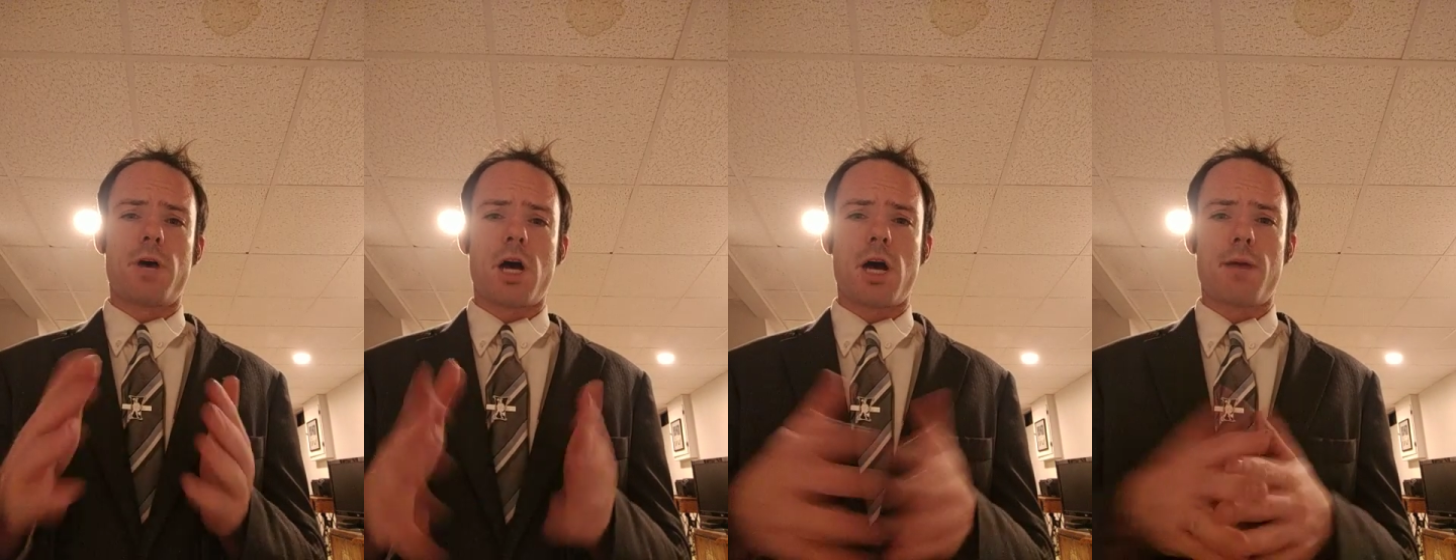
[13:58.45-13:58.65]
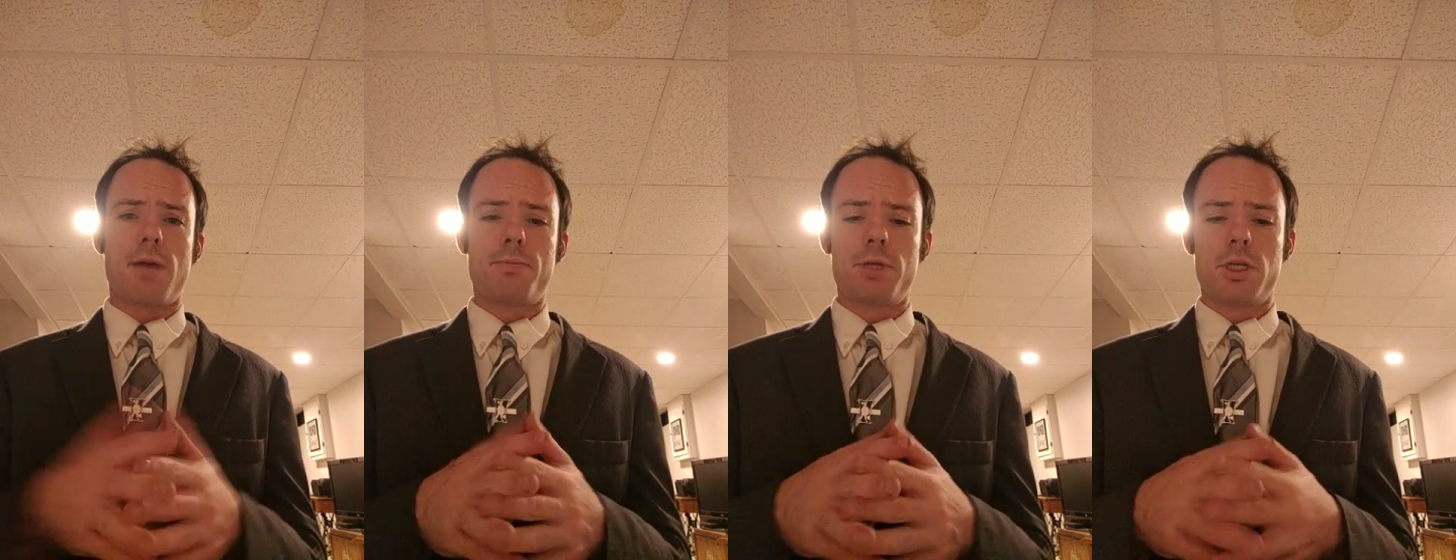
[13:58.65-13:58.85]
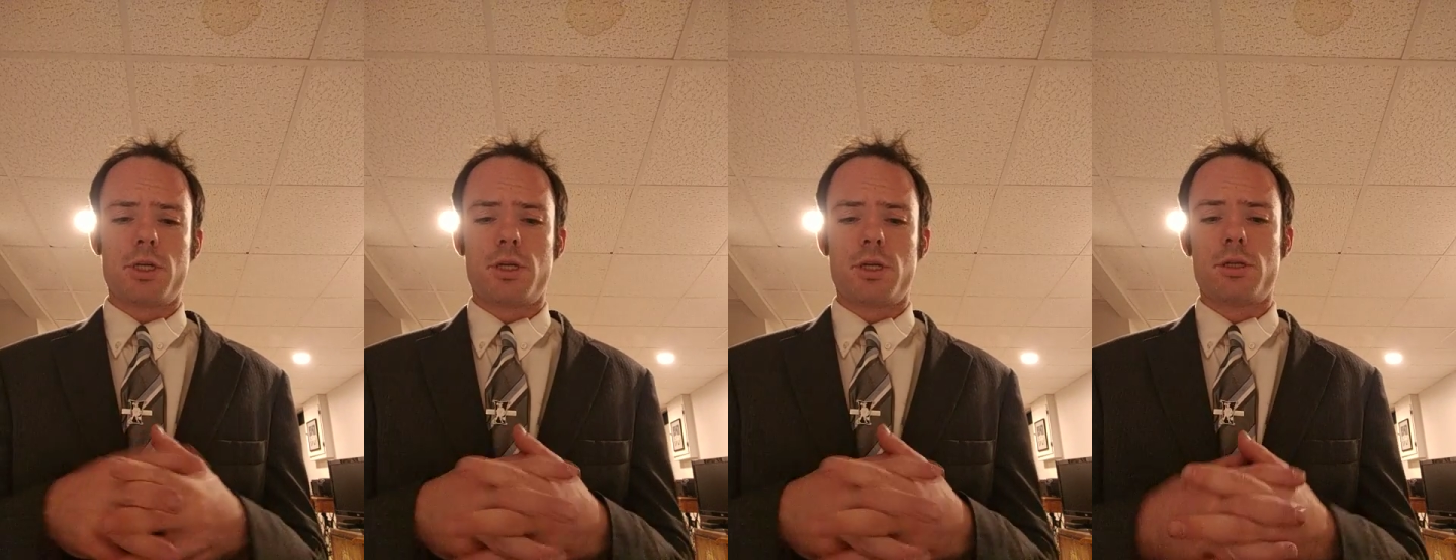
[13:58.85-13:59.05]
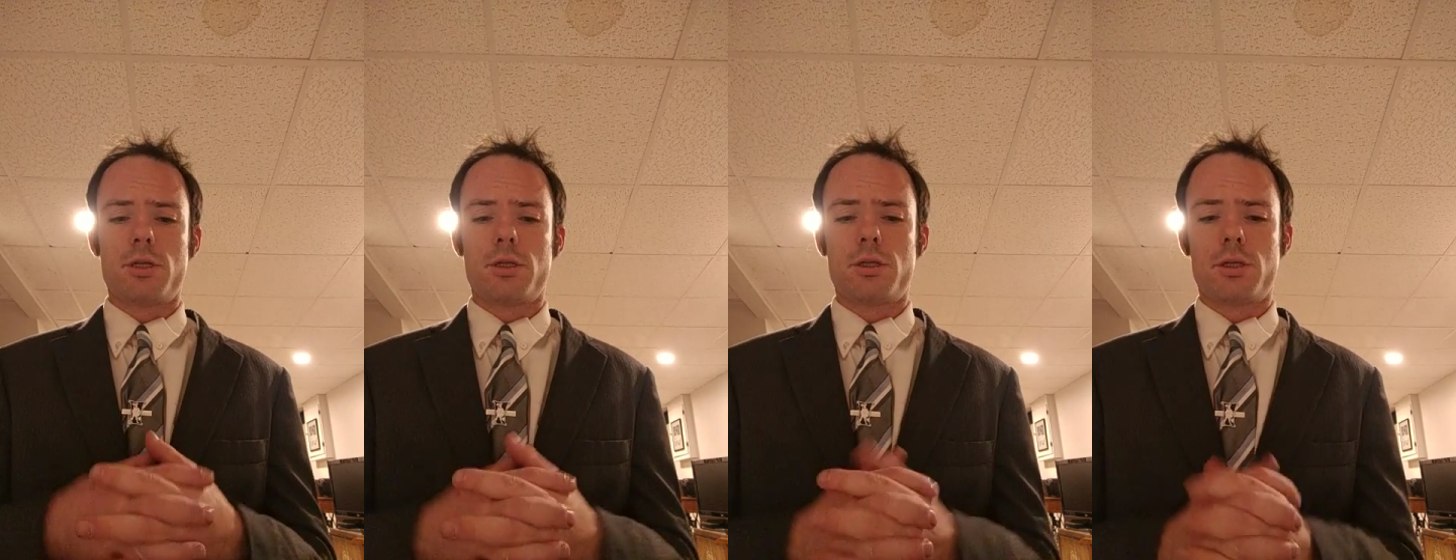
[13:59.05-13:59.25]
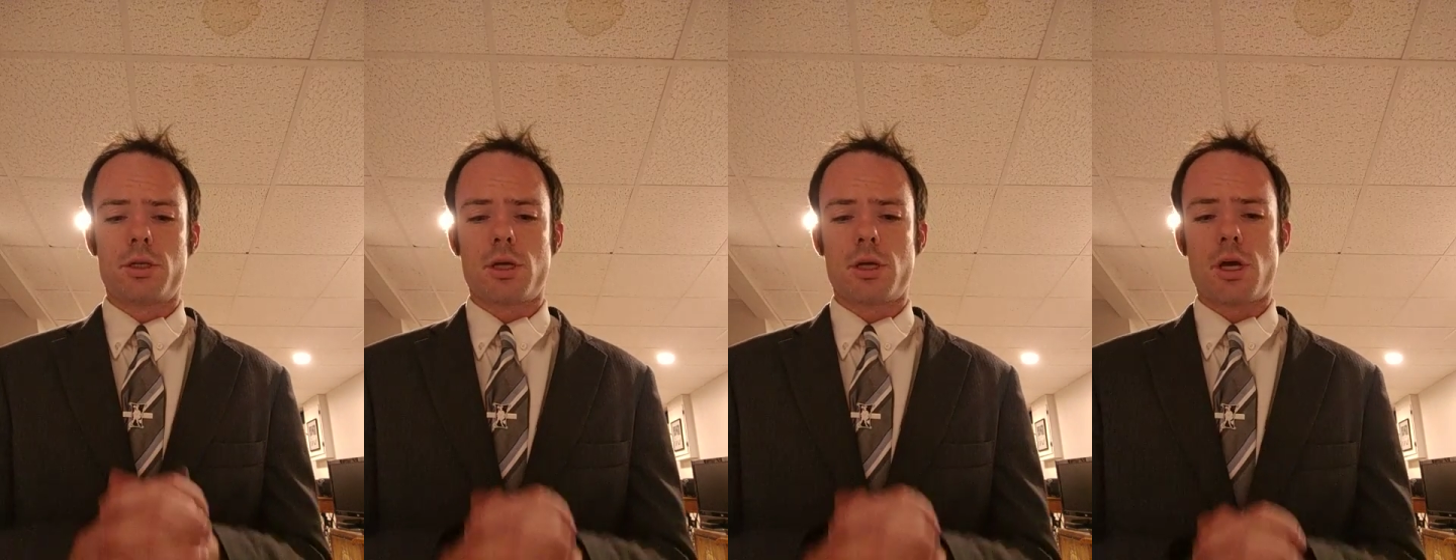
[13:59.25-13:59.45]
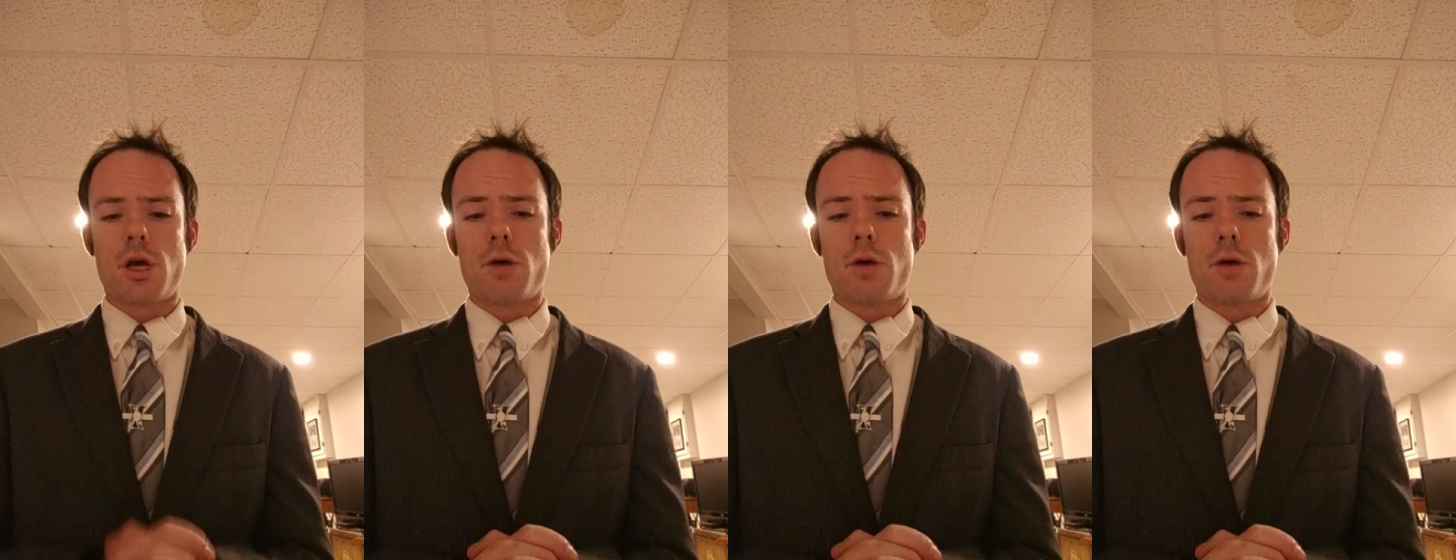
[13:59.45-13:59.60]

options.